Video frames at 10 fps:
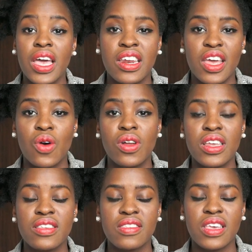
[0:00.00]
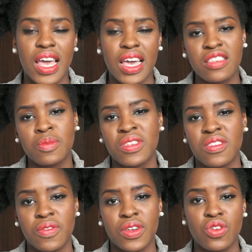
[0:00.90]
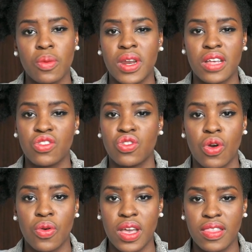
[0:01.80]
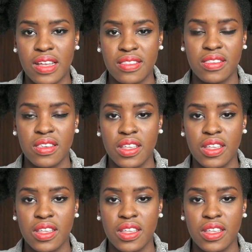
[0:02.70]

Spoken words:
They only see like a specific dominant story and that's it.